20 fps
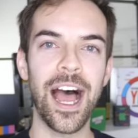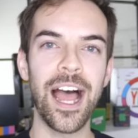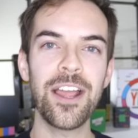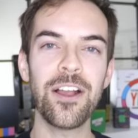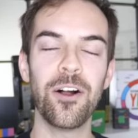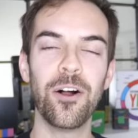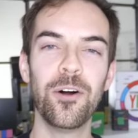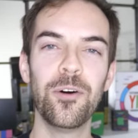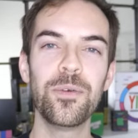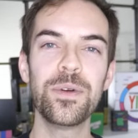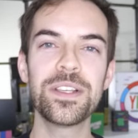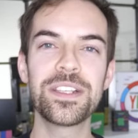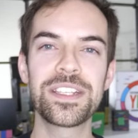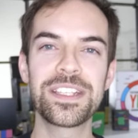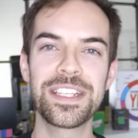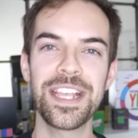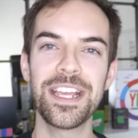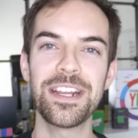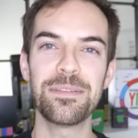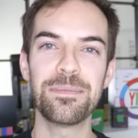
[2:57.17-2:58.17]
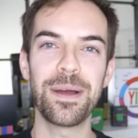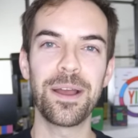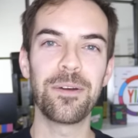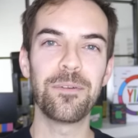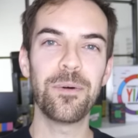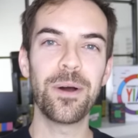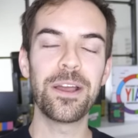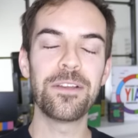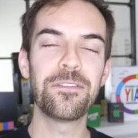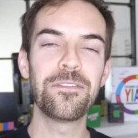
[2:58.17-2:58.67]
I always say to my
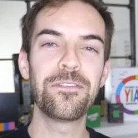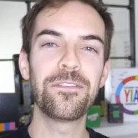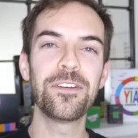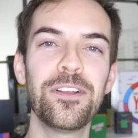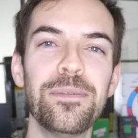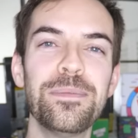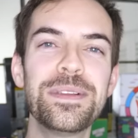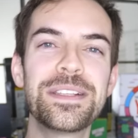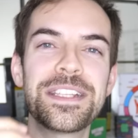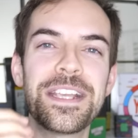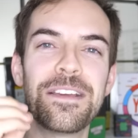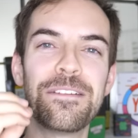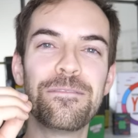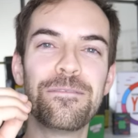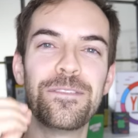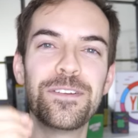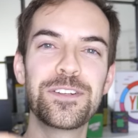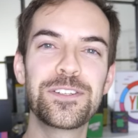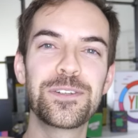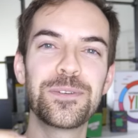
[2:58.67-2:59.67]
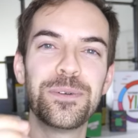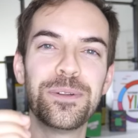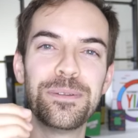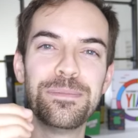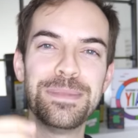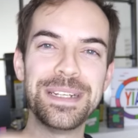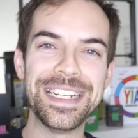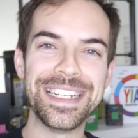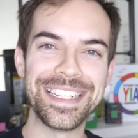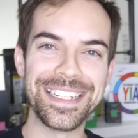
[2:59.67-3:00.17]
wife, film is a visual
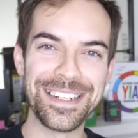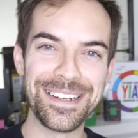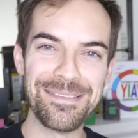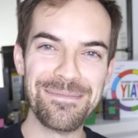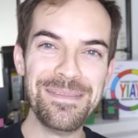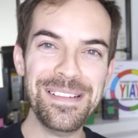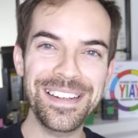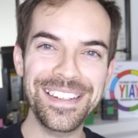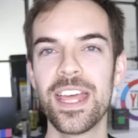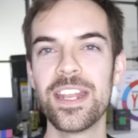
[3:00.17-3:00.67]
medium.